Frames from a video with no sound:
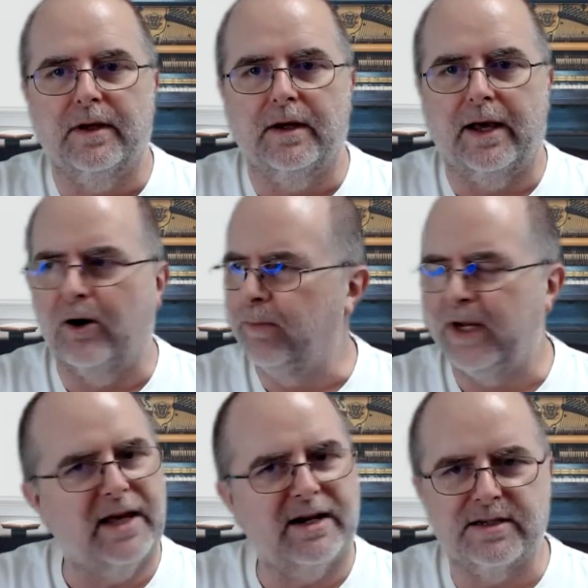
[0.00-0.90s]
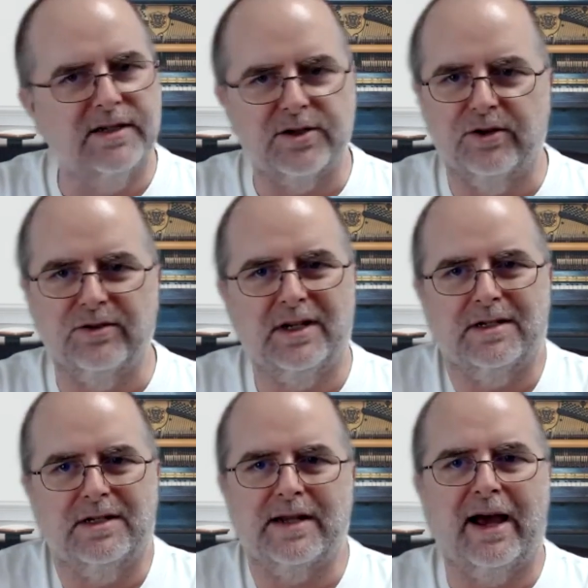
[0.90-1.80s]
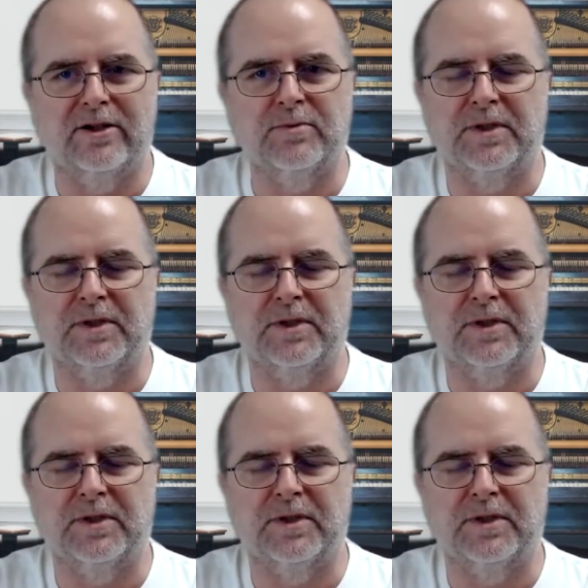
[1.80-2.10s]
I don't mean that as insulting as it sounds,